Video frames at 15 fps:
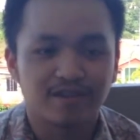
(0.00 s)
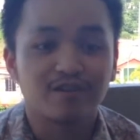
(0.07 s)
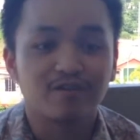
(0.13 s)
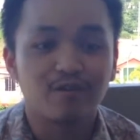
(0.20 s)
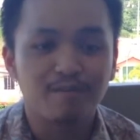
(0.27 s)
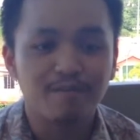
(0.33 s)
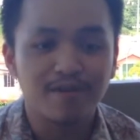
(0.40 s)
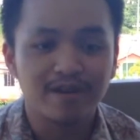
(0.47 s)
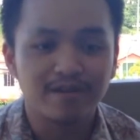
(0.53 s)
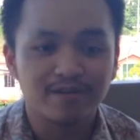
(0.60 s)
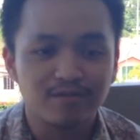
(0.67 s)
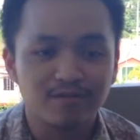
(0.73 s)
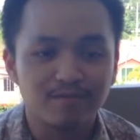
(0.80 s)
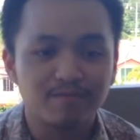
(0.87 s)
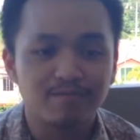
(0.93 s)
Okay, compared
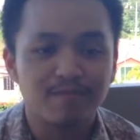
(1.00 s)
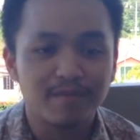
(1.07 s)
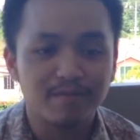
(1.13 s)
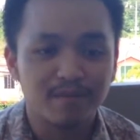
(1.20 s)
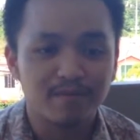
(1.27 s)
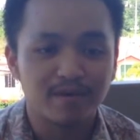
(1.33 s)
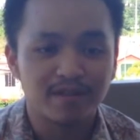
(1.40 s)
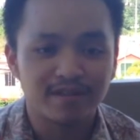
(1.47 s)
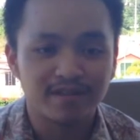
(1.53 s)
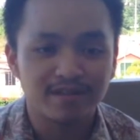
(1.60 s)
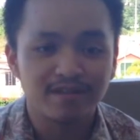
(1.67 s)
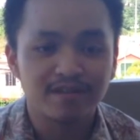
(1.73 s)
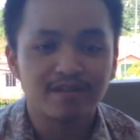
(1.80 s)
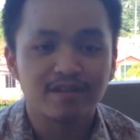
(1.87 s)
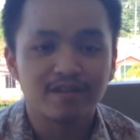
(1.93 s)
to paper money,
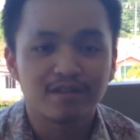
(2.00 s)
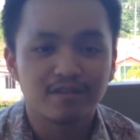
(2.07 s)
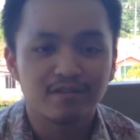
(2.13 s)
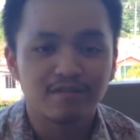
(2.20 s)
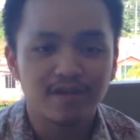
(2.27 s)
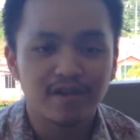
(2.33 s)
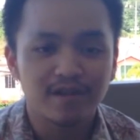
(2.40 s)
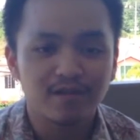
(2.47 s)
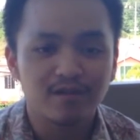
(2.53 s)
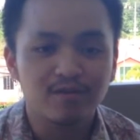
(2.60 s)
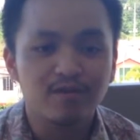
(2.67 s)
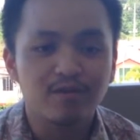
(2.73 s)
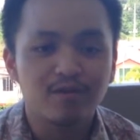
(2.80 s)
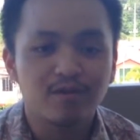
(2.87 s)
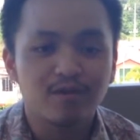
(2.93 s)
the value
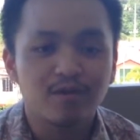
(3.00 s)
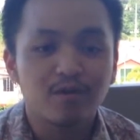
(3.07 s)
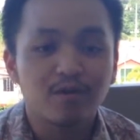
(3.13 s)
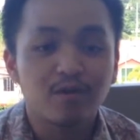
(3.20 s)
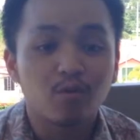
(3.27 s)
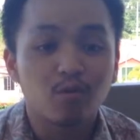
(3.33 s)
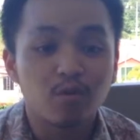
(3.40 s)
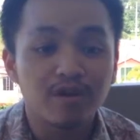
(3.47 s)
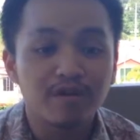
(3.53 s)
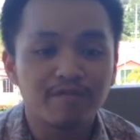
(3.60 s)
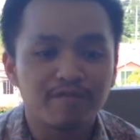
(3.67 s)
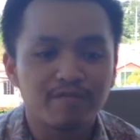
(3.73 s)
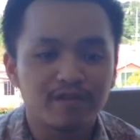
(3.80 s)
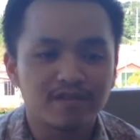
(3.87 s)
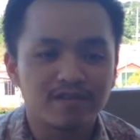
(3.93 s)
worth
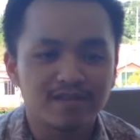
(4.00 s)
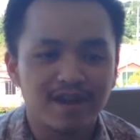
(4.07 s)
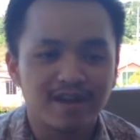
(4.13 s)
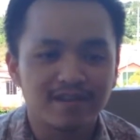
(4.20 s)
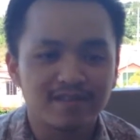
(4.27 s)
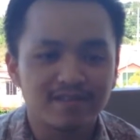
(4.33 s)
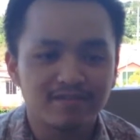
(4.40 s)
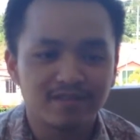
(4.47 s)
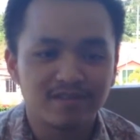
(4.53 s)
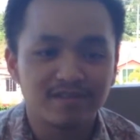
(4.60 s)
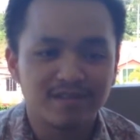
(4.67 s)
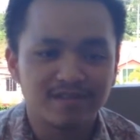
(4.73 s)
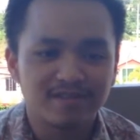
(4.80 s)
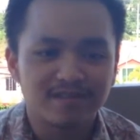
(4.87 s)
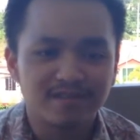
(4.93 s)
is
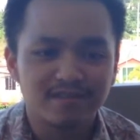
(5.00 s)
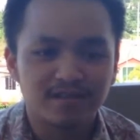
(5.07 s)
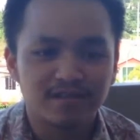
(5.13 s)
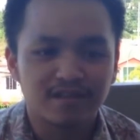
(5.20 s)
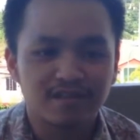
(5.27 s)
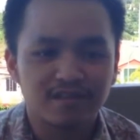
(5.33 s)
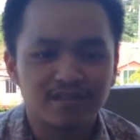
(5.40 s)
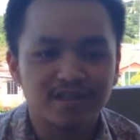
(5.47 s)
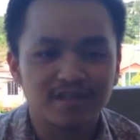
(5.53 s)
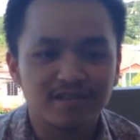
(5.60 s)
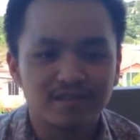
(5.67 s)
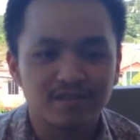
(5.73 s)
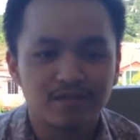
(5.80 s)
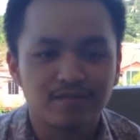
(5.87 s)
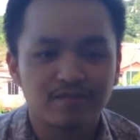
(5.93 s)
uncertain, and the
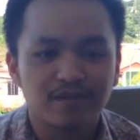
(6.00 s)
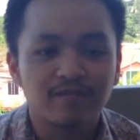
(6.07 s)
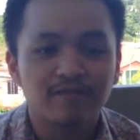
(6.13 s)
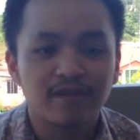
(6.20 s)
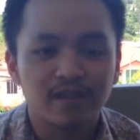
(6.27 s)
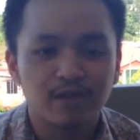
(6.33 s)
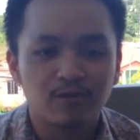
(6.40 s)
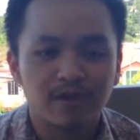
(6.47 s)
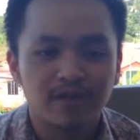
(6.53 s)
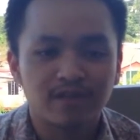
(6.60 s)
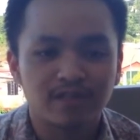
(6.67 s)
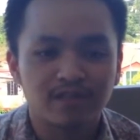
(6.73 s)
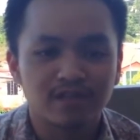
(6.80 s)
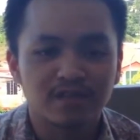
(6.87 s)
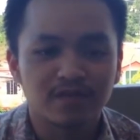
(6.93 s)
chances of
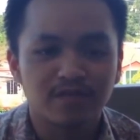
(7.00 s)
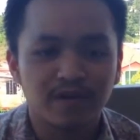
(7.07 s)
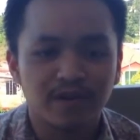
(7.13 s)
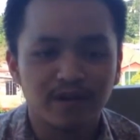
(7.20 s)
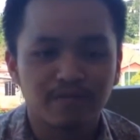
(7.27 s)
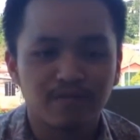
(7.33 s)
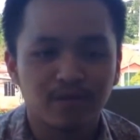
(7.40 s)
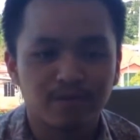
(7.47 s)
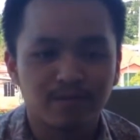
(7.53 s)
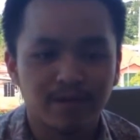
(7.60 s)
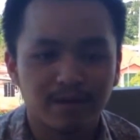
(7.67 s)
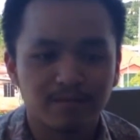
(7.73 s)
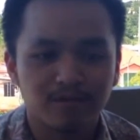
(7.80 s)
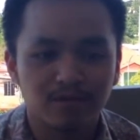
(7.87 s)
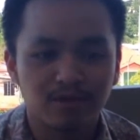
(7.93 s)
devaluation is vary from
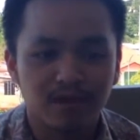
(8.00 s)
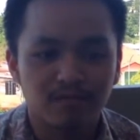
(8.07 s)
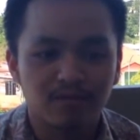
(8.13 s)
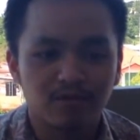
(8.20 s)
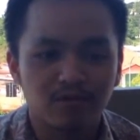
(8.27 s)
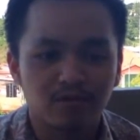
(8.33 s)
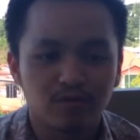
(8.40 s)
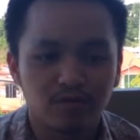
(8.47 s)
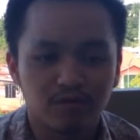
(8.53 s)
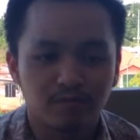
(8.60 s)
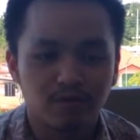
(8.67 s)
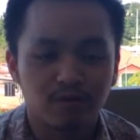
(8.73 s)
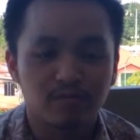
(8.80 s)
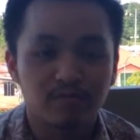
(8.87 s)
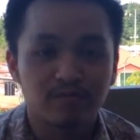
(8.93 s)
time to time due to
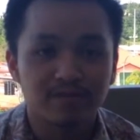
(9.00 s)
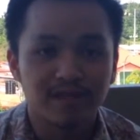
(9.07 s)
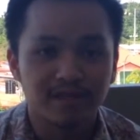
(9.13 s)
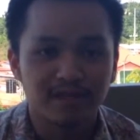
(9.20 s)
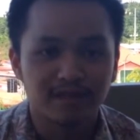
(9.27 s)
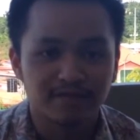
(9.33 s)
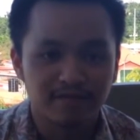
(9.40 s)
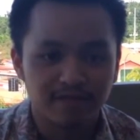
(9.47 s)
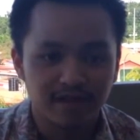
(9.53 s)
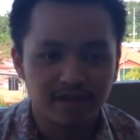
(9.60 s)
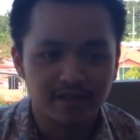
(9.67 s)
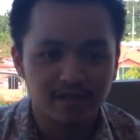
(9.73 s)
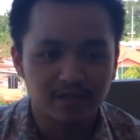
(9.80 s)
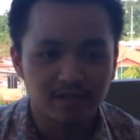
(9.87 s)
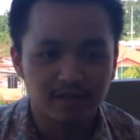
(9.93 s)
problems like
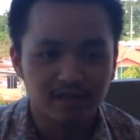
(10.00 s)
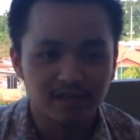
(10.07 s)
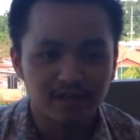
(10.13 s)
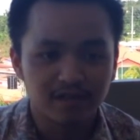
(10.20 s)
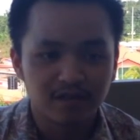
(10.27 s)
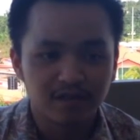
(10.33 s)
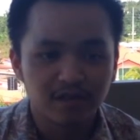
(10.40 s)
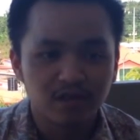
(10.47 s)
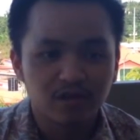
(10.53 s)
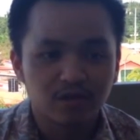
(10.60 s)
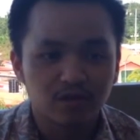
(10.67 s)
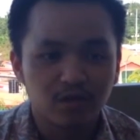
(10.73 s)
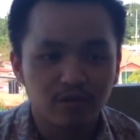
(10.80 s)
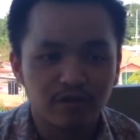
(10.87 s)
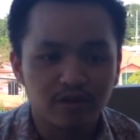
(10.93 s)
inflation.
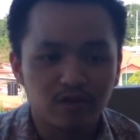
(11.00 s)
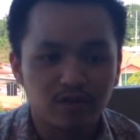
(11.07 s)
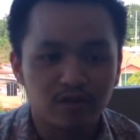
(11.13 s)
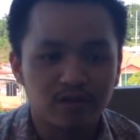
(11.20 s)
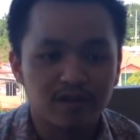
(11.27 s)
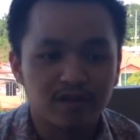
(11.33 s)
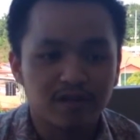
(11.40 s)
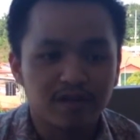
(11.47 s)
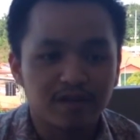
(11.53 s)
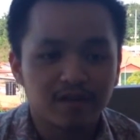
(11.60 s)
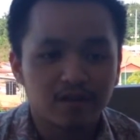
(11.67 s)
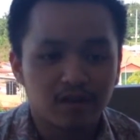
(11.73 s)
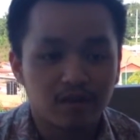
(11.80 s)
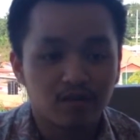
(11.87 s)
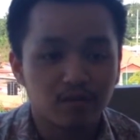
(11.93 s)
So it
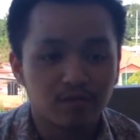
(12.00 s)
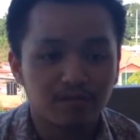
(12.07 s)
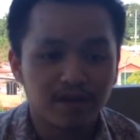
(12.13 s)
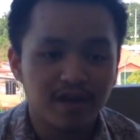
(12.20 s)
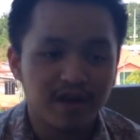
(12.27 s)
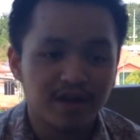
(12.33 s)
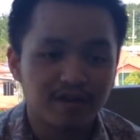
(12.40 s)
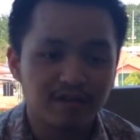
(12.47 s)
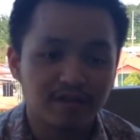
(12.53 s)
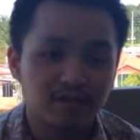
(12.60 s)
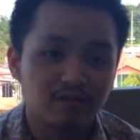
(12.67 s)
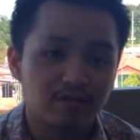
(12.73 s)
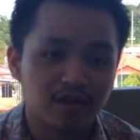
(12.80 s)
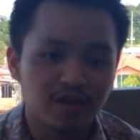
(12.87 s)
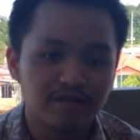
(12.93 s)
could be higher than
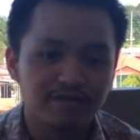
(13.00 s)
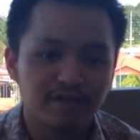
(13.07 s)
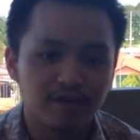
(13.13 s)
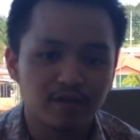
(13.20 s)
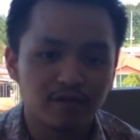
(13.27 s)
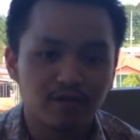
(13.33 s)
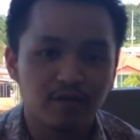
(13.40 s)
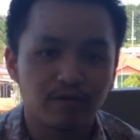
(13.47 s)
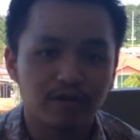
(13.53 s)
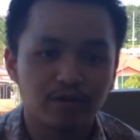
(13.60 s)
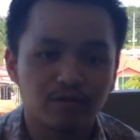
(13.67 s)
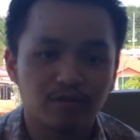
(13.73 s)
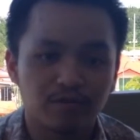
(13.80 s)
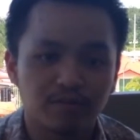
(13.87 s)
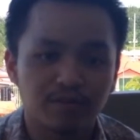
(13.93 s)
today's value, or
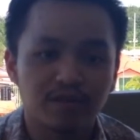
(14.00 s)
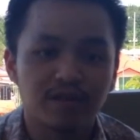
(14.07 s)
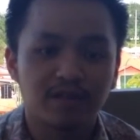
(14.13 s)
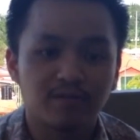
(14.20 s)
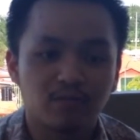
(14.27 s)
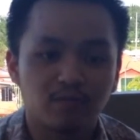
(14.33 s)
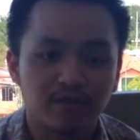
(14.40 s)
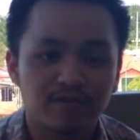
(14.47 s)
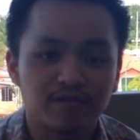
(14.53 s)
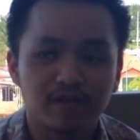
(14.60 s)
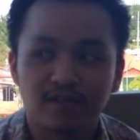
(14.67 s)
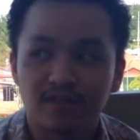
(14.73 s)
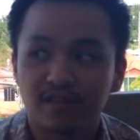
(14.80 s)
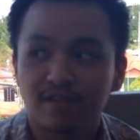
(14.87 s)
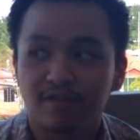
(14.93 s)
it could be
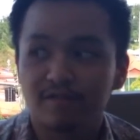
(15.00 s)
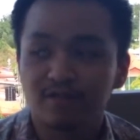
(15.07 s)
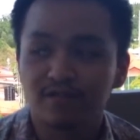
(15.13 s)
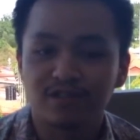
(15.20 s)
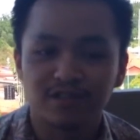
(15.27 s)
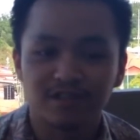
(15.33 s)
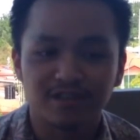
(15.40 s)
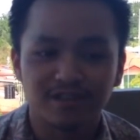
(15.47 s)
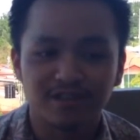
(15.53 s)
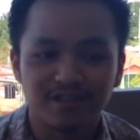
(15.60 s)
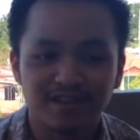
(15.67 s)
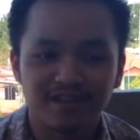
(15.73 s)
worthless in the future.